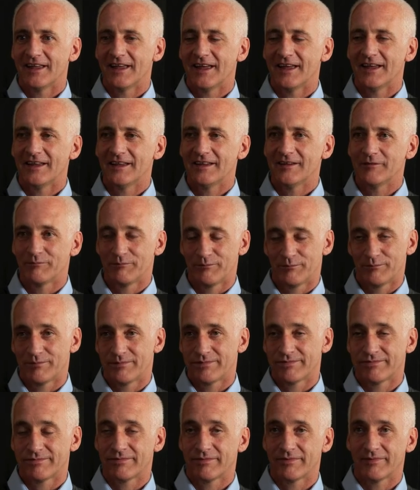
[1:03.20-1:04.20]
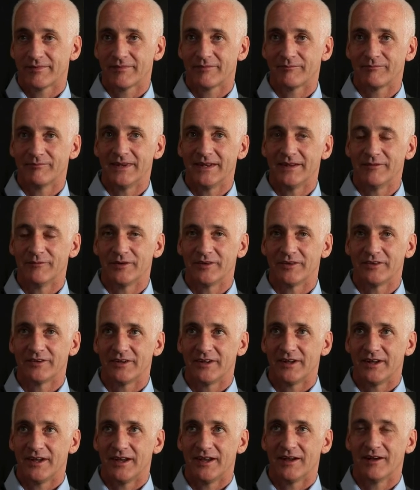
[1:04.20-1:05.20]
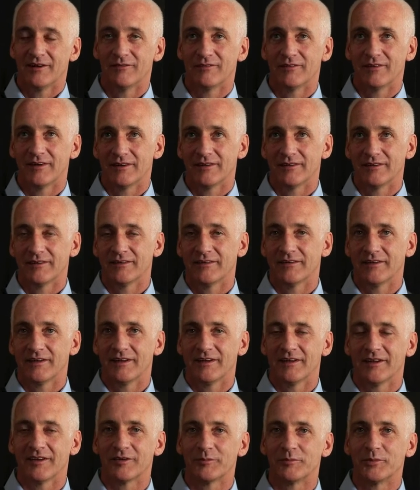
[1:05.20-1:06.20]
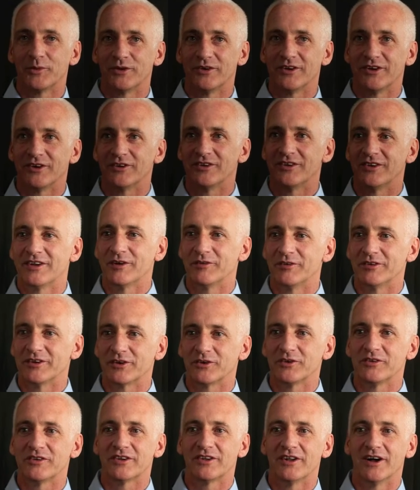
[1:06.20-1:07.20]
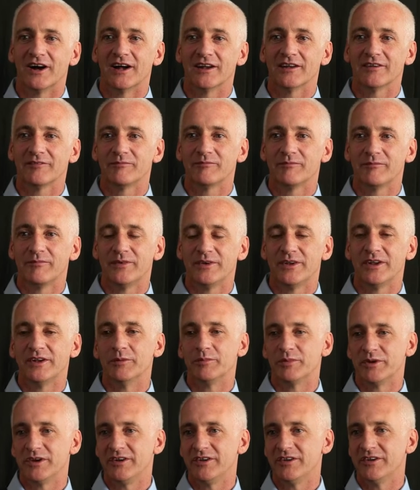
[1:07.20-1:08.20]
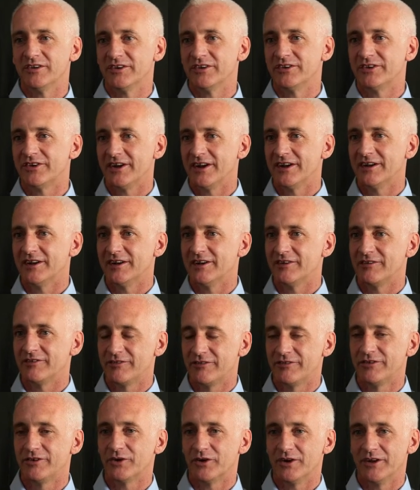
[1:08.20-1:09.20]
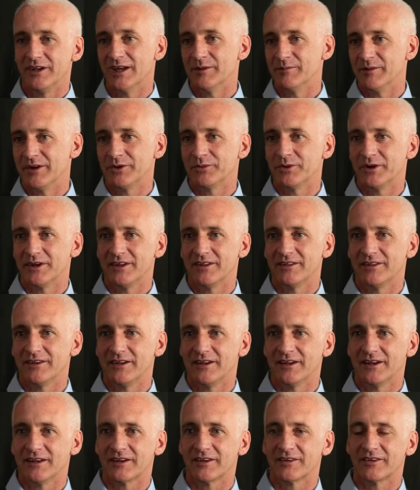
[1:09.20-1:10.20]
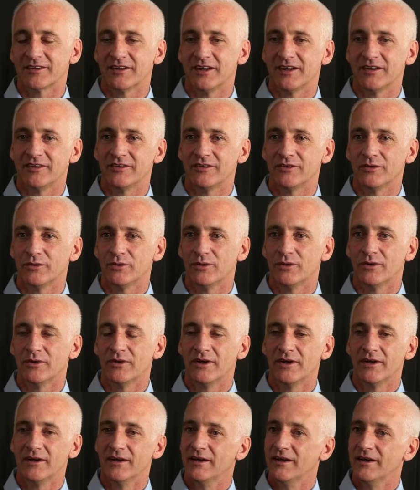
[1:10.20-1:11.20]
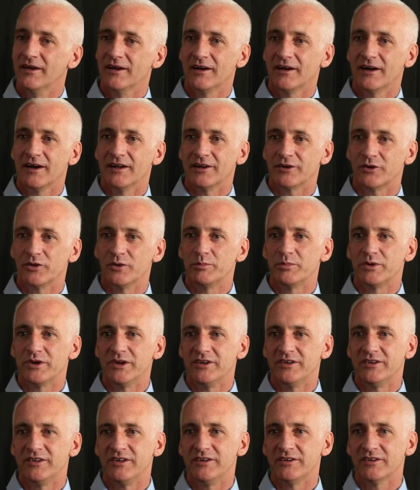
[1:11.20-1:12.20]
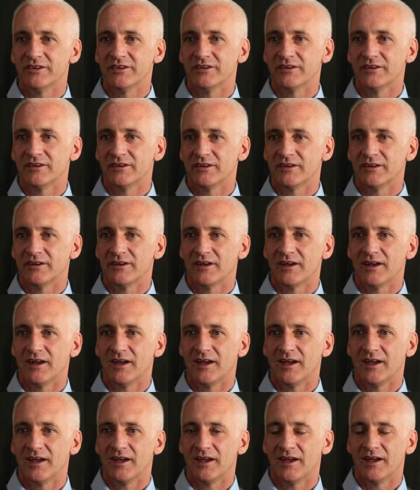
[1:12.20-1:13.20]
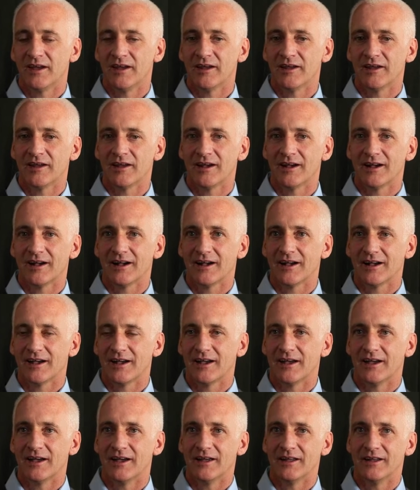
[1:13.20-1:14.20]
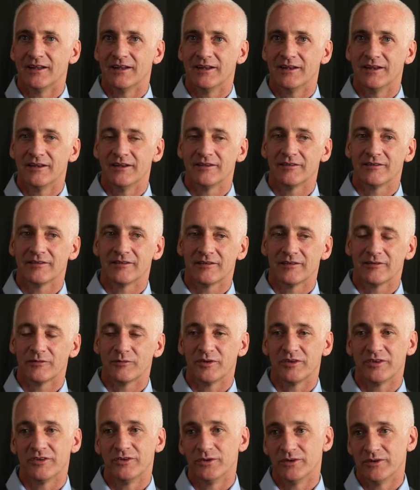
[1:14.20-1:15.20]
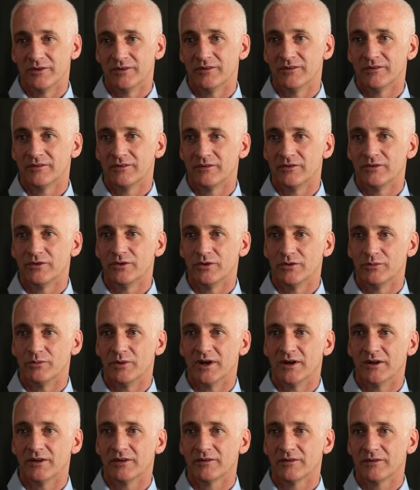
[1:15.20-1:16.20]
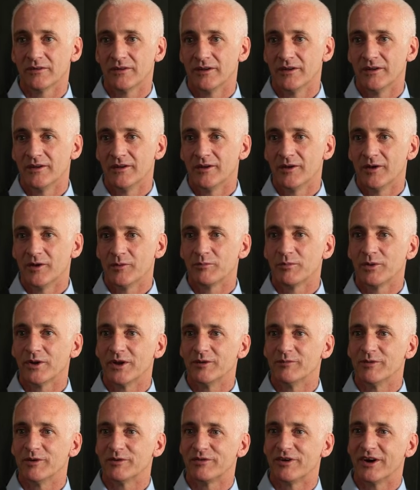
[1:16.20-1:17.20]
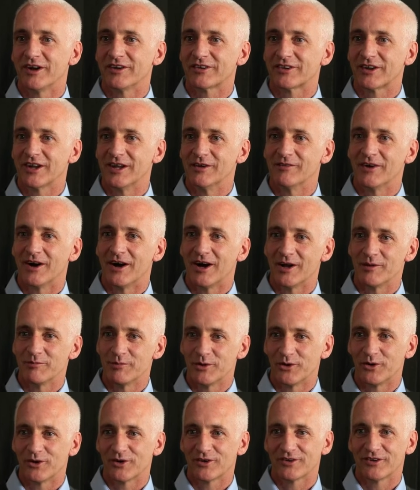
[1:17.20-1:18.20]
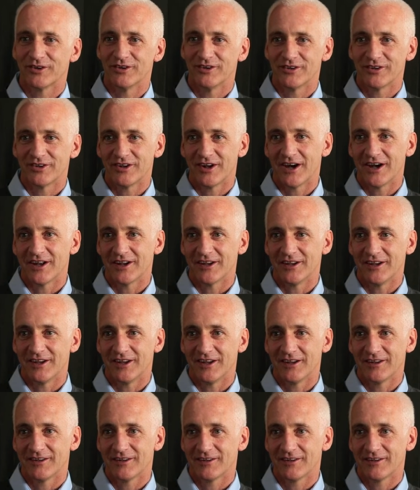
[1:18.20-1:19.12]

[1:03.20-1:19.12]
I mean, it was, I suppose you could say it was a good start. We did the pre-season training. I joined them at 23, like I said, so had a good pre-season and was doing well. Played my first game at Ibrox on a Saturday.